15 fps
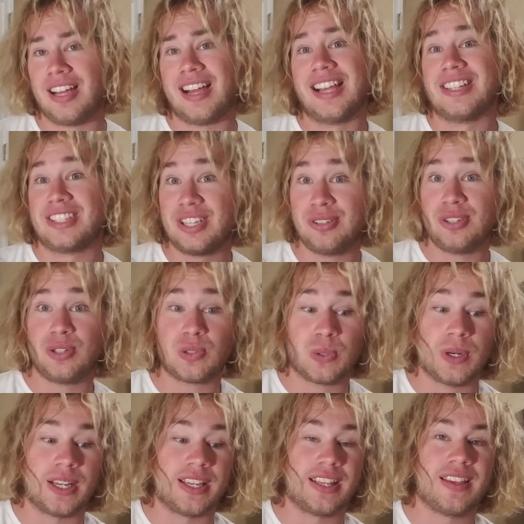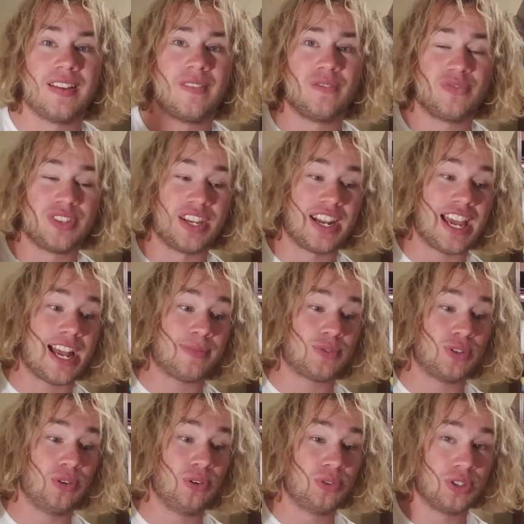until you crit, then
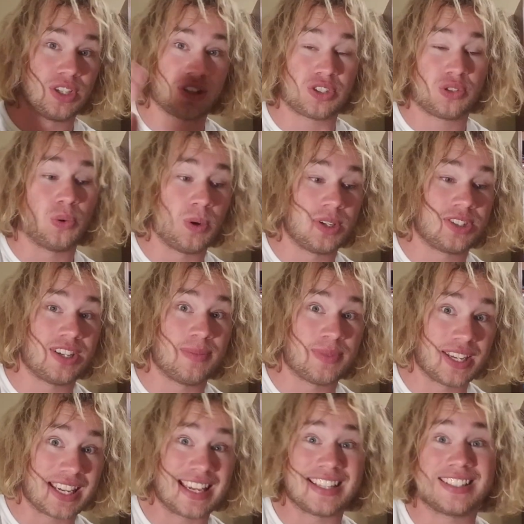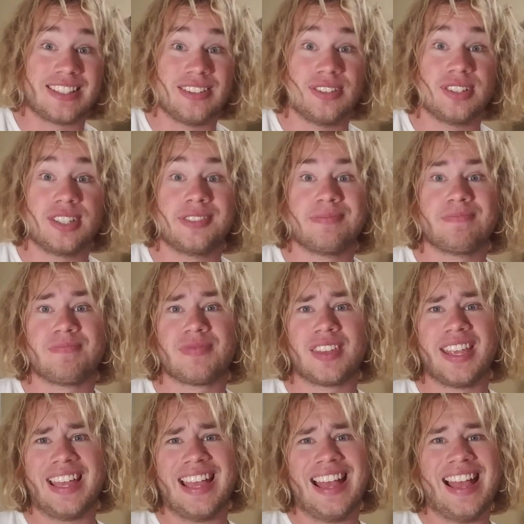absolutely destroy something instantly.
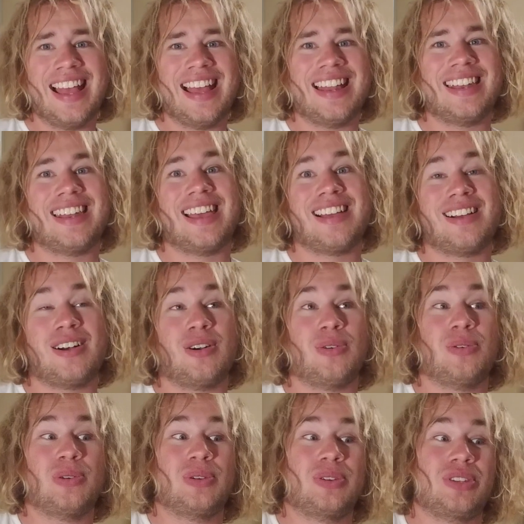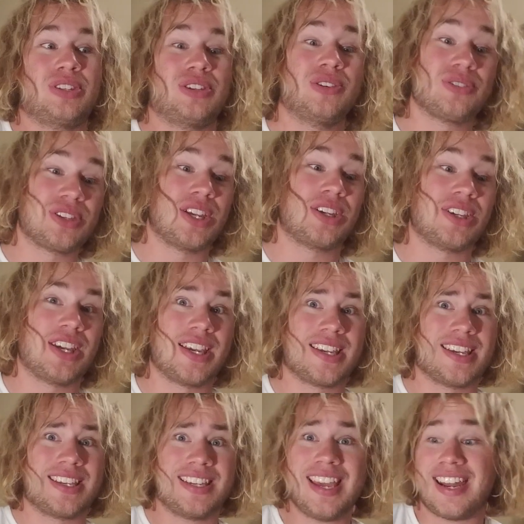Now, you're
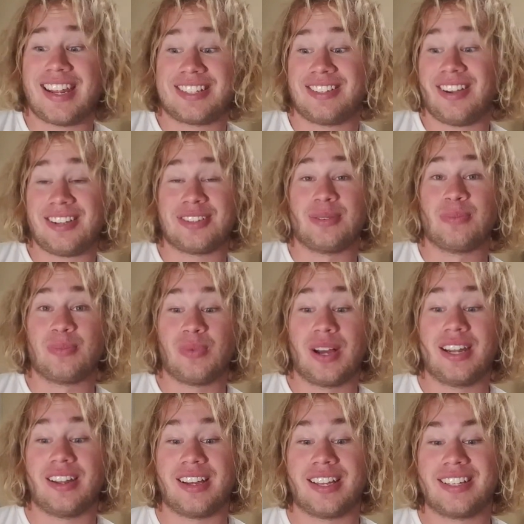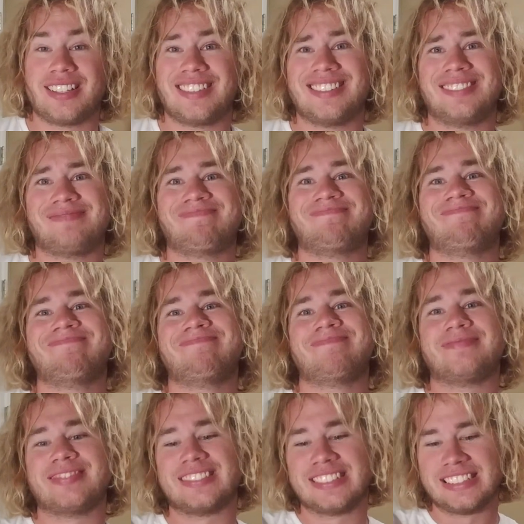thinking, yeah, that's awesome. Why not?
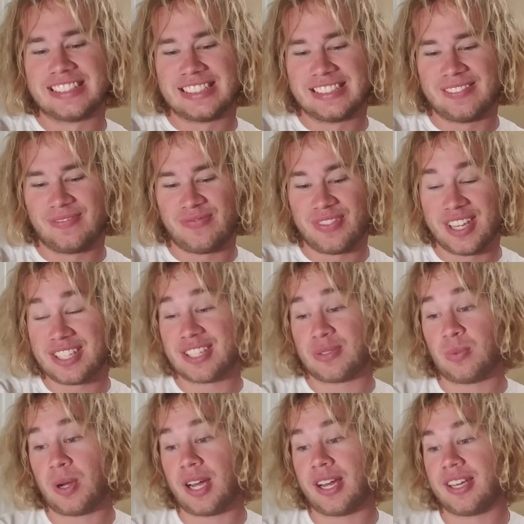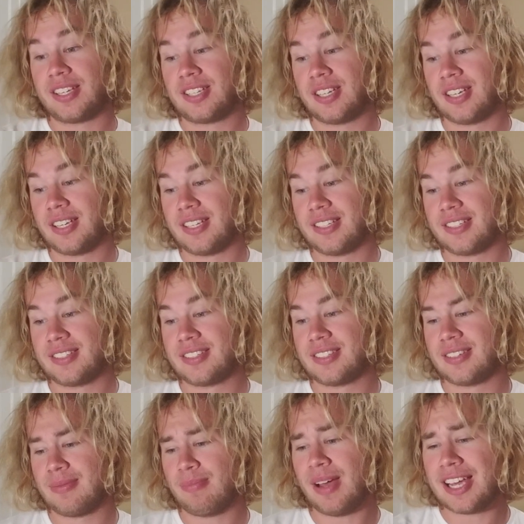This is why,
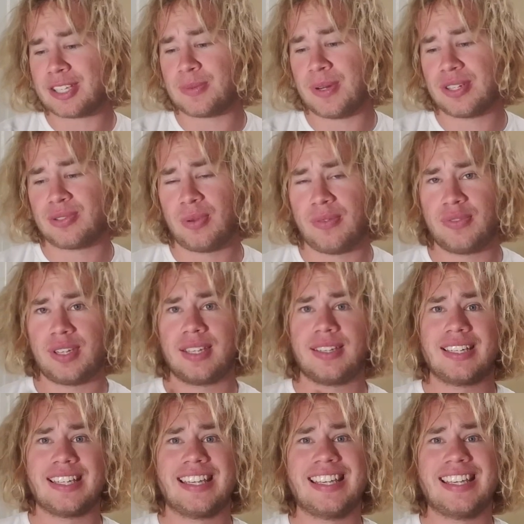because my experience with it,